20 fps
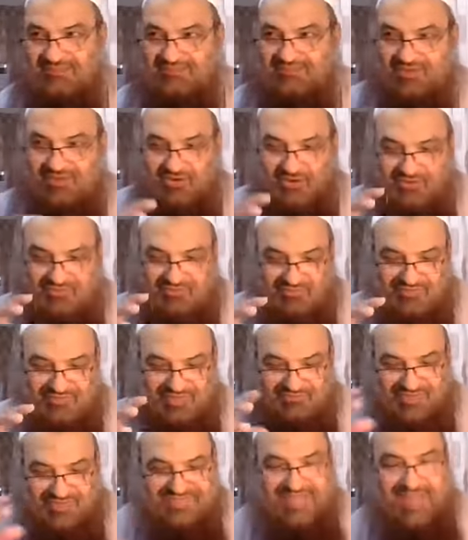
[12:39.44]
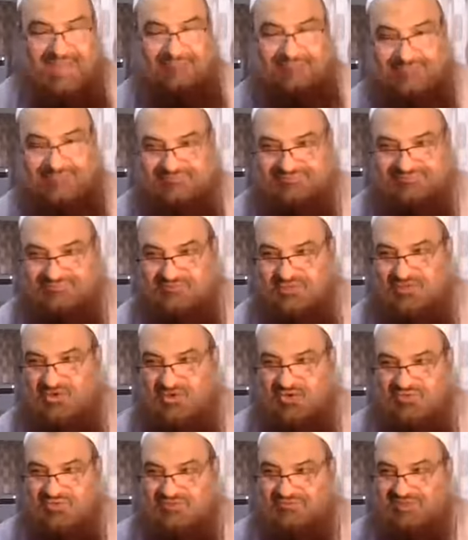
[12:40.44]
because of the madhab,
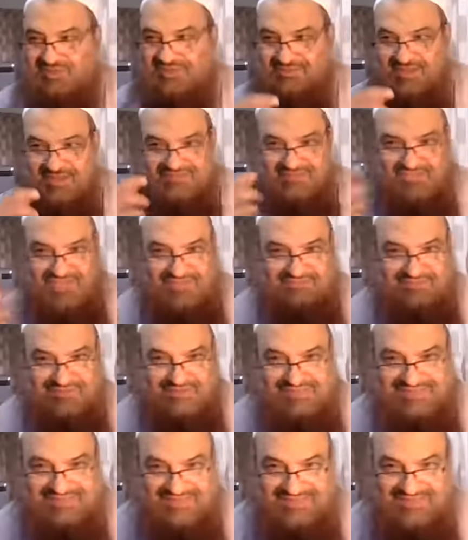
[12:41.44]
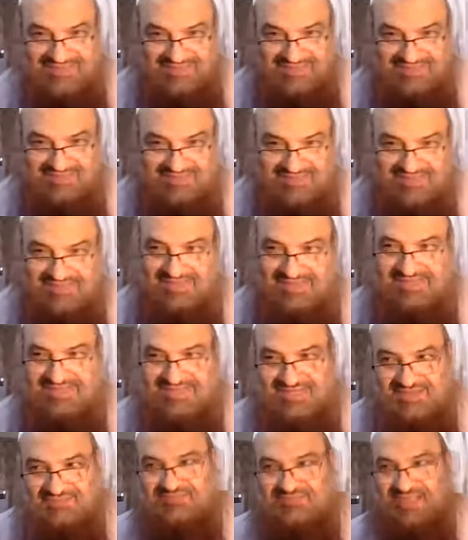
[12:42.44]
because of the Imam Shafi'i saying,
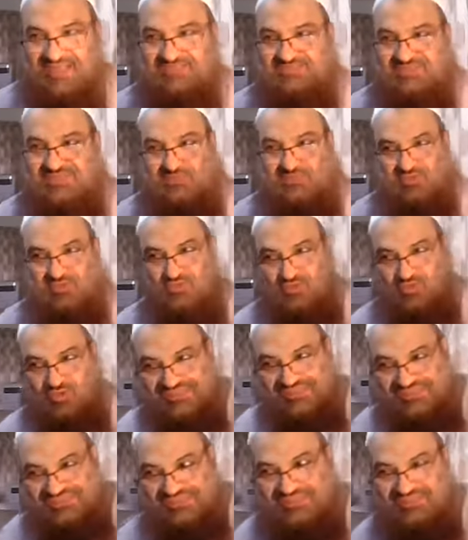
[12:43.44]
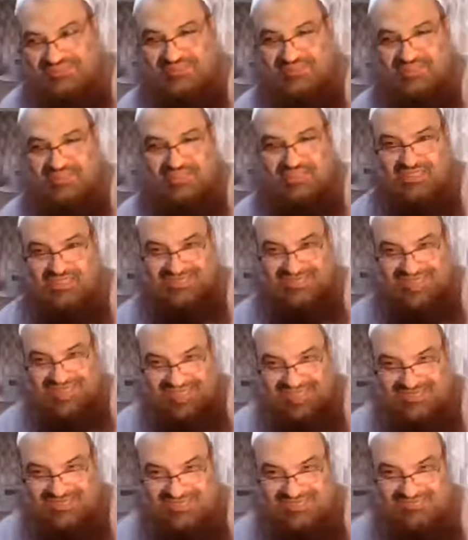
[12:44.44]
sometimes he would twist the
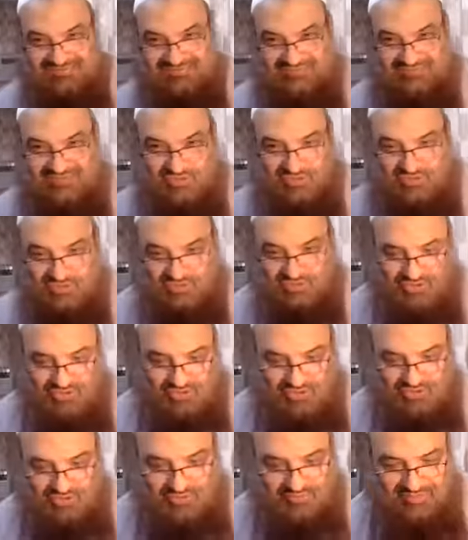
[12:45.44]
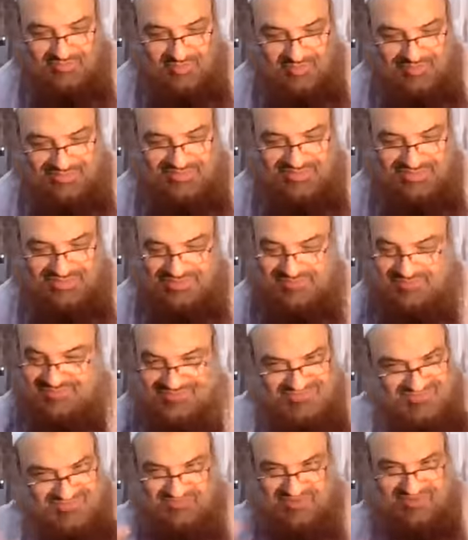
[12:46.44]
hadith in order to go ahead.
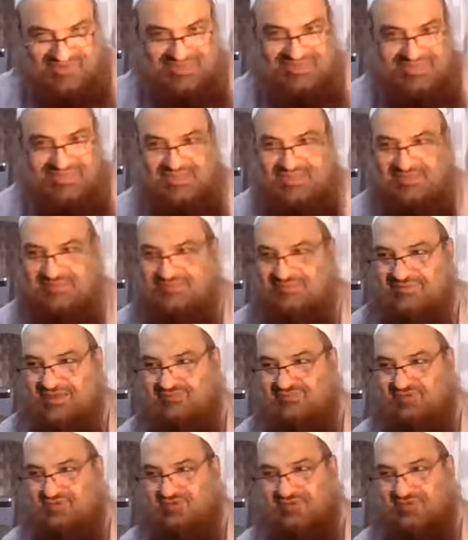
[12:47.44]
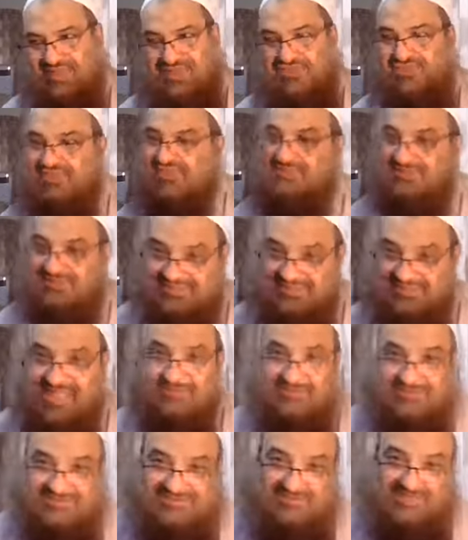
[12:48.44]
This is very, very few occasions, but it
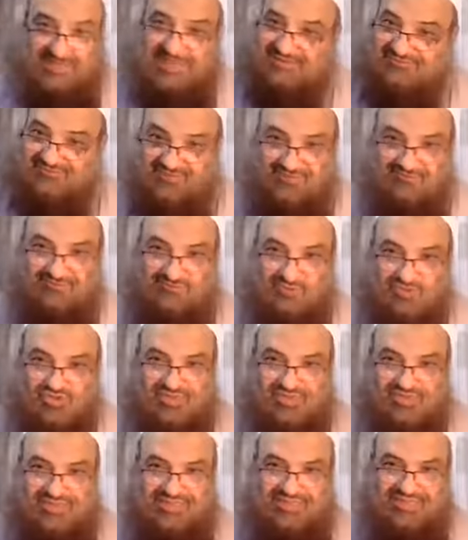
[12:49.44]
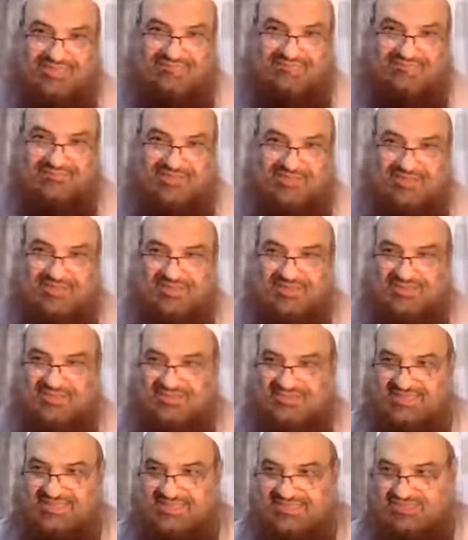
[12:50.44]
happens, and unfortunately,
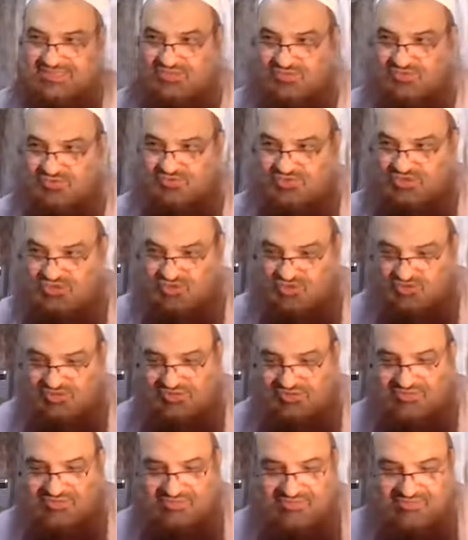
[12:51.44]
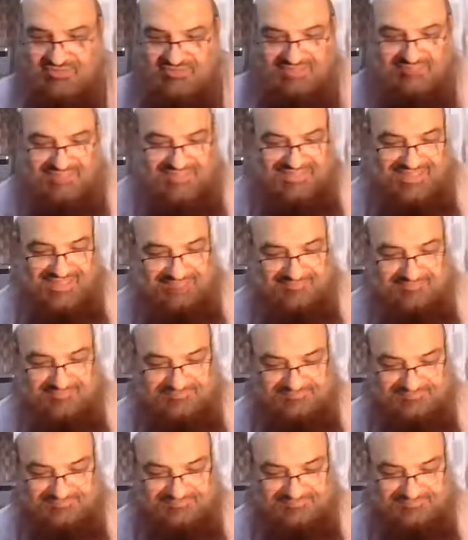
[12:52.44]
that is to suit the madhab.